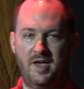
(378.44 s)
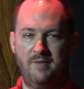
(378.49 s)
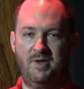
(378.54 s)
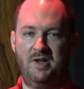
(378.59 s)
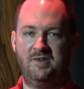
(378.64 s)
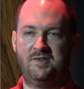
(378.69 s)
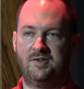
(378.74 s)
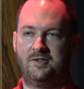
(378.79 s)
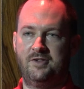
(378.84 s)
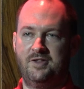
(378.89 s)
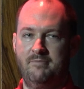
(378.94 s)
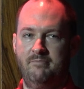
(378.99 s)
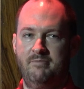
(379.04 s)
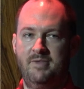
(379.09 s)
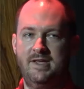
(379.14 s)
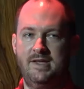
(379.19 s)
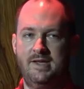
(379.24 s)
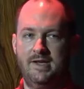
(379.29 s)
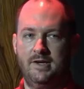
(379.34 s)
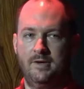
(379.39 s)
I basically
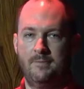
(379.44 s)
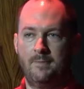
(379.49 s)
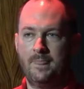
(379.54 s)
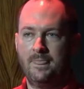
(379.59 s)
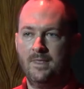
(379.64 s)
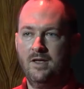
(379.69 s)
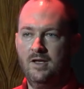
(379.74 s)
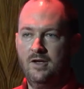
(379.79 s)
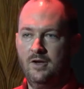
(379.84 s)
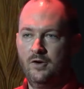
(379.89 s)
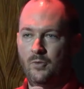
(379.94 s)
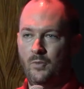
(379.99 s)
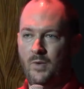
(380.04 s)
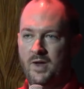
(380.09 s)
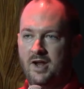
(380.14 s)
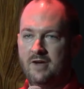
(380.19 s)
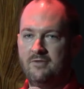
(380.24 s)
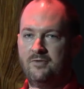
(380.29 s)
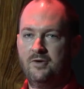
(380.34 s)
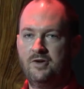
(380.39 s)
mean
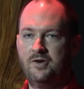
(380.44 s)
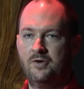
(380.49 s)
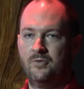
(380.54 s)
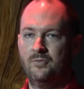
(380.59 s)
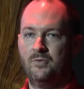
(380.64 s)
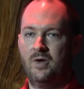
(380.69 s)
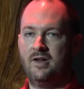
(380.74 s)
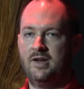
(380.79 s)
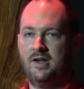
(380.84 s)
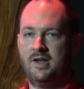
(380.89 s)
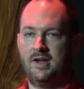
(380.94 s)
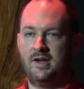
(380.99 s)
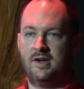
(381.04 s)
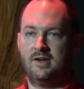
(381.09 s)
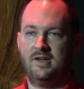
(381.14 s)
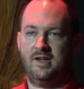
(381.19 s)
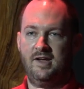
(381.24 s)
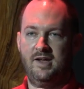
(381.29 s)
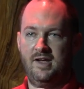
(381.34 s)
whenever you're running